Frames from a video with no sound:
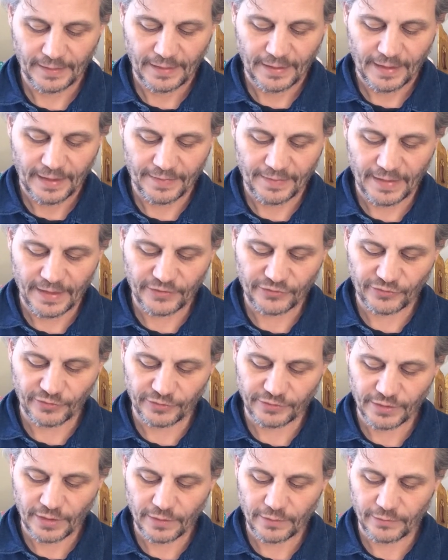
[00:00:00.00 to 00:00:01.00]
And they shall
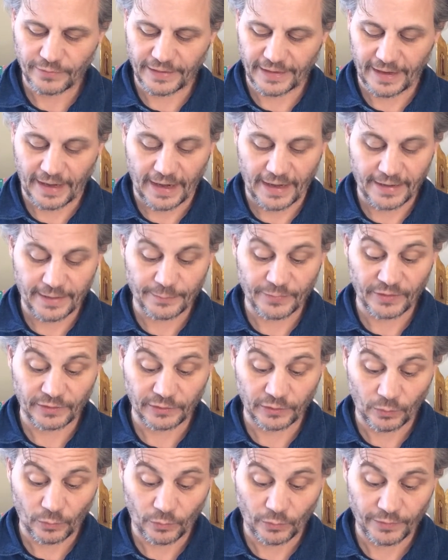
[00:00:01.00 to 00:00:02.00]
know that I am the
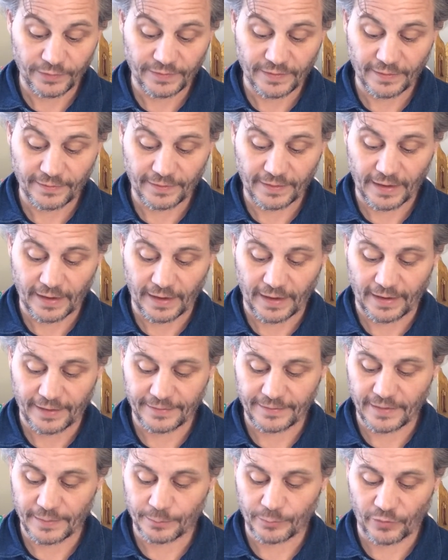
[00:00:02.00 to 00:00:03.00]
Lord their
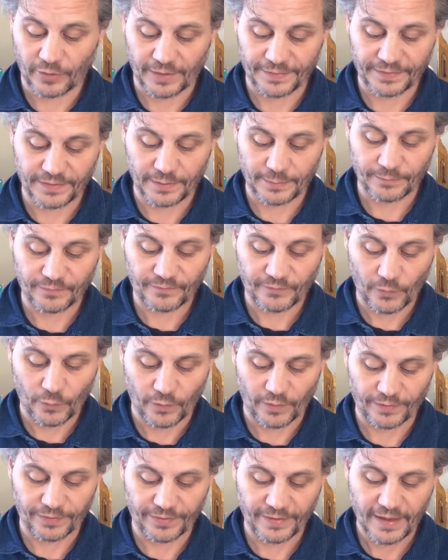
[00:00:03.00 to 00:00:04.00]
God, that brought them
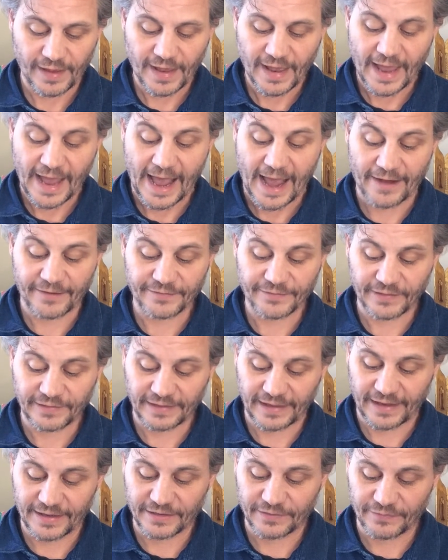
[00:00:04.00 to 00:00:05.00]
forth out of the
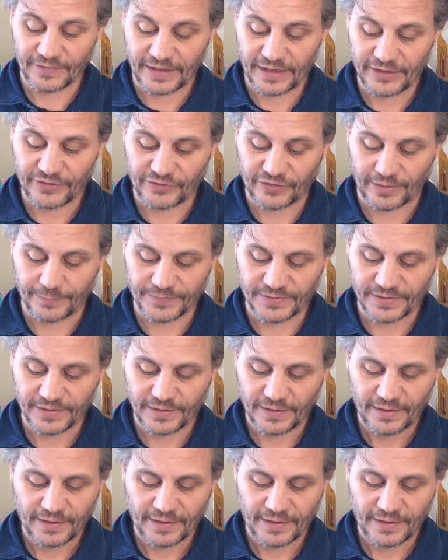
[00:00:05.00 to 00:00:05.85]
land of Egypt,